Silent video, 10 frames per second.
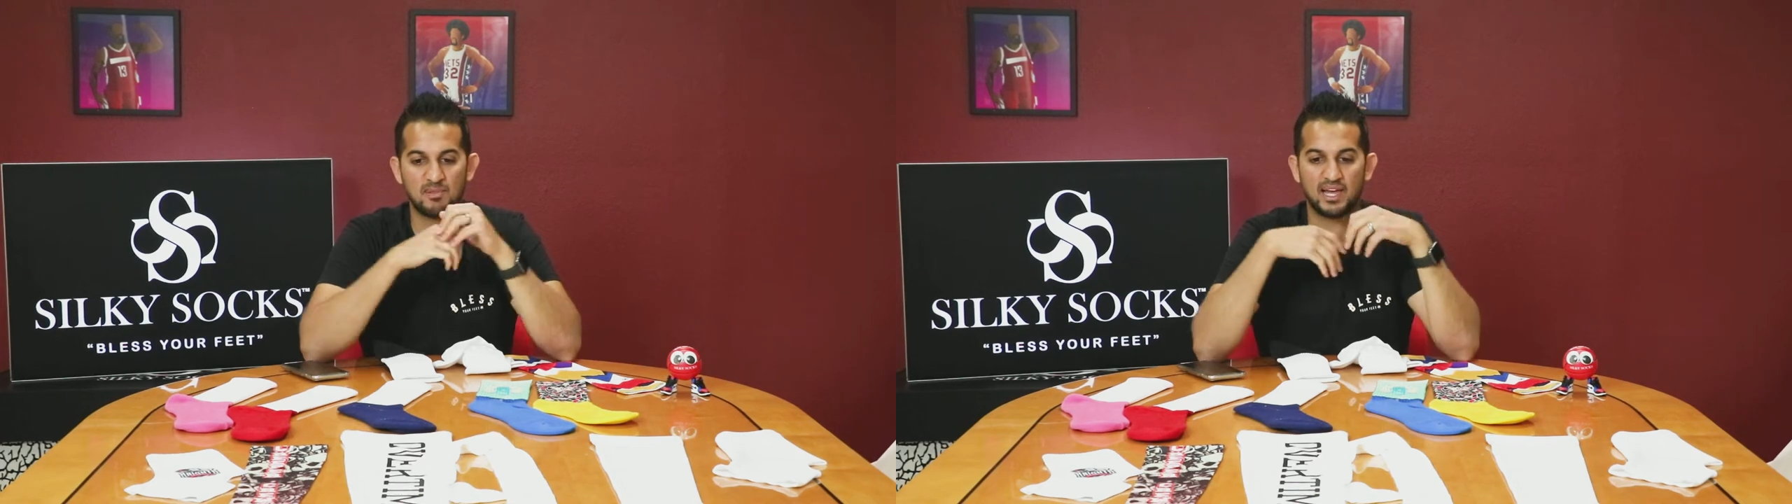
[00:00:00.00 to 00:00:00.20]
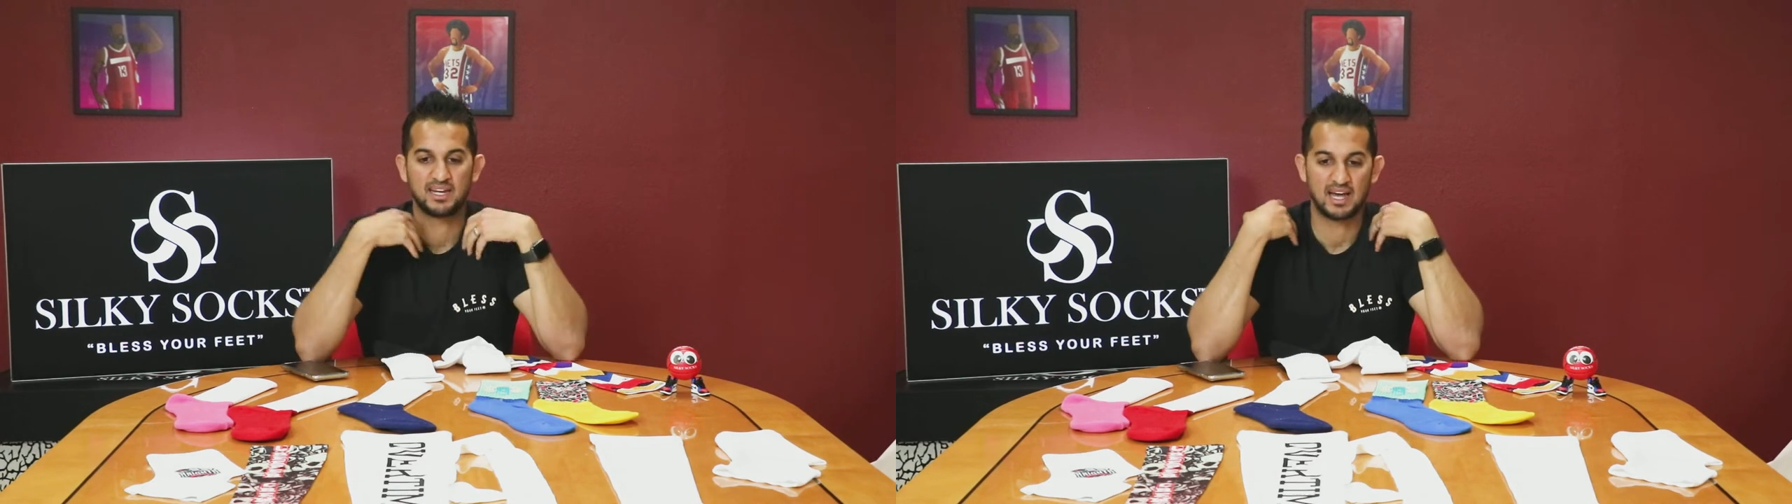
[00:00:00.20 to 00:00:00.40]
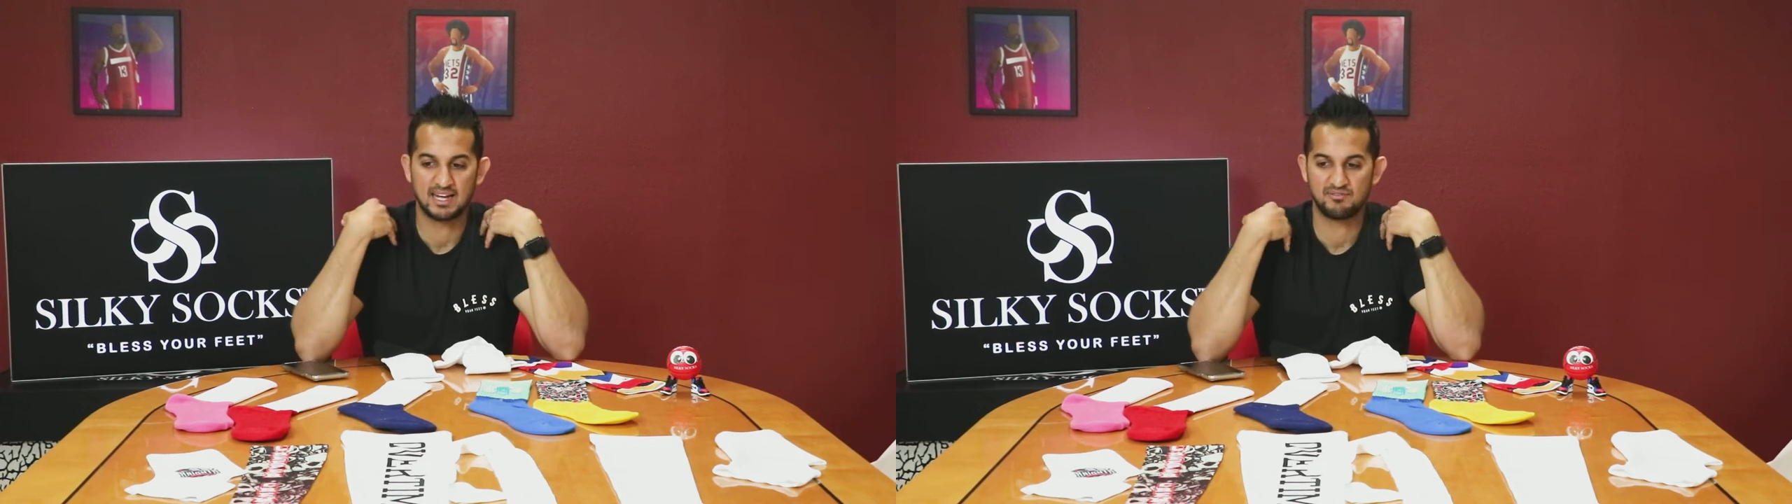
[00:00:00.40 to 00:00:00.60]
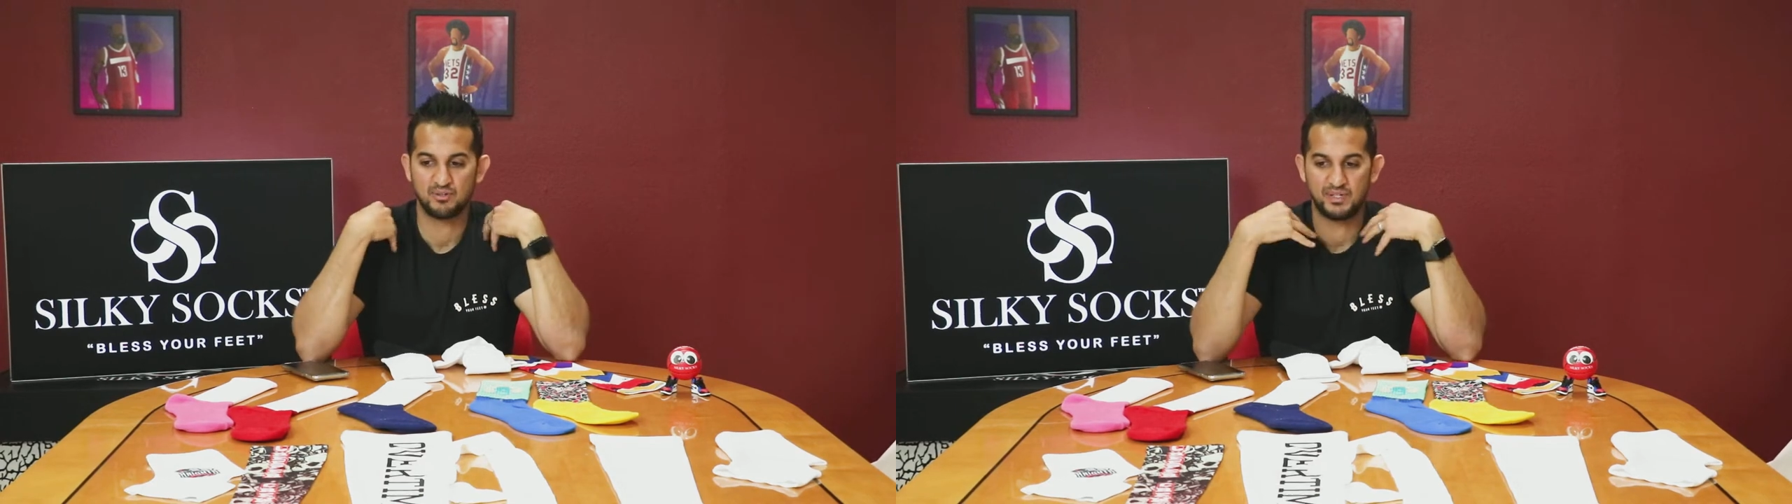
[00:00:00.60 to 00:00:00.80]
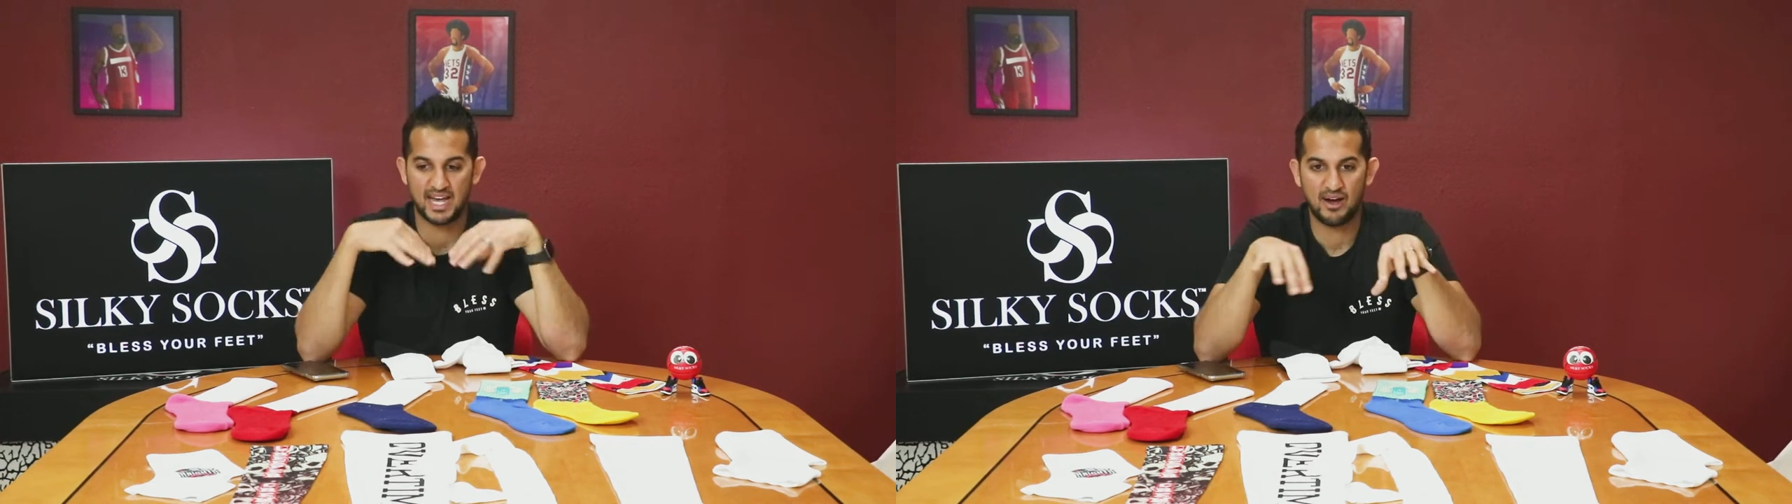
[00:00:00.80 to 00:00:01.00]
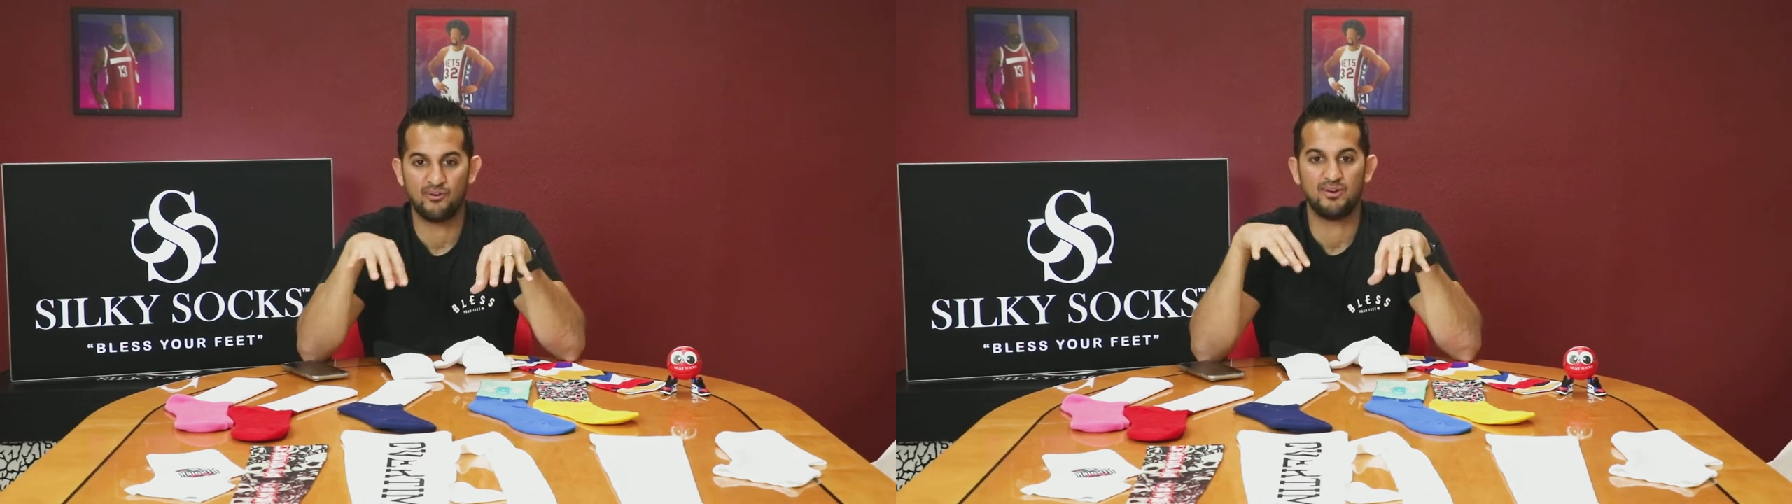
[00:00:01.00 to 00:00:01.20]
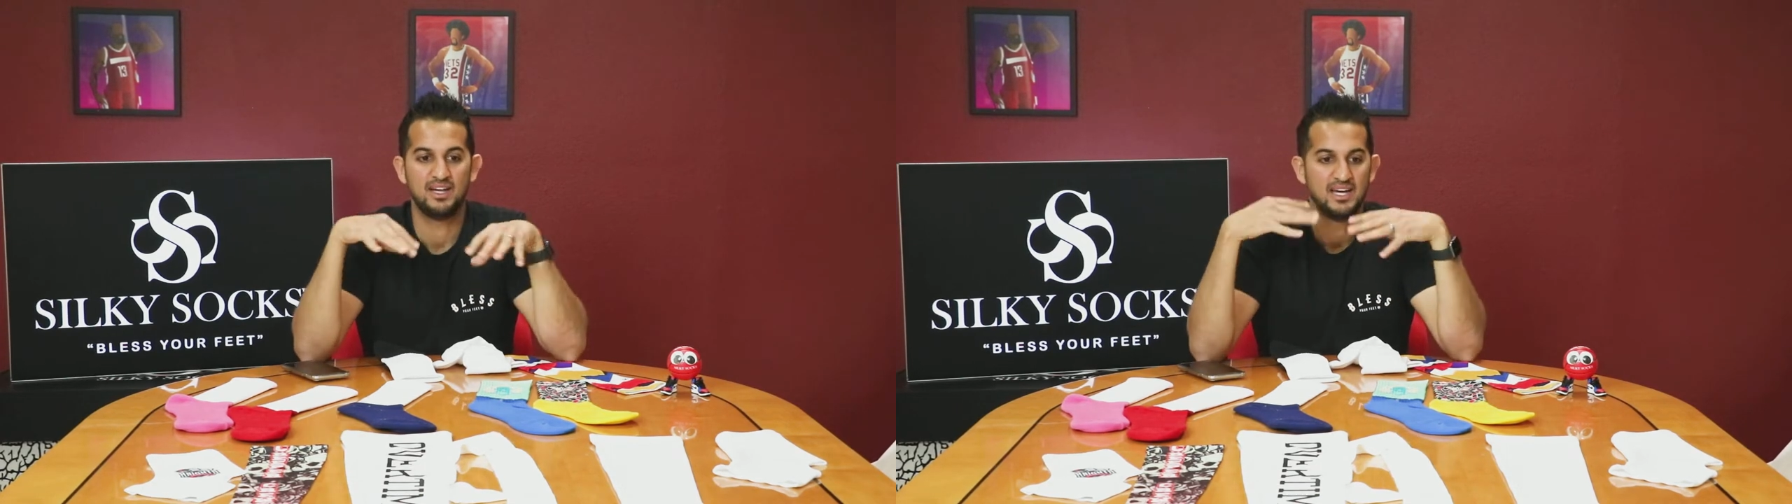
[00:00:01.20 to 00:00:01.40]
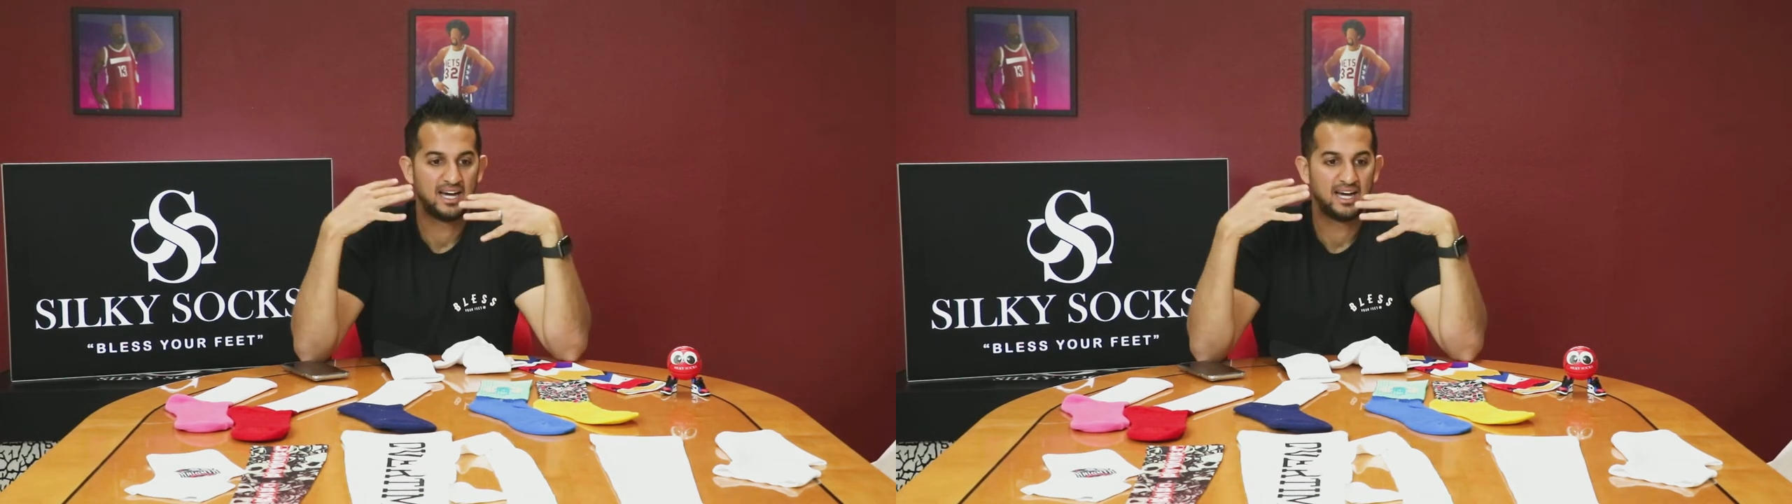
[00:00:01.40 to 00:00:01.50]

like I feel down,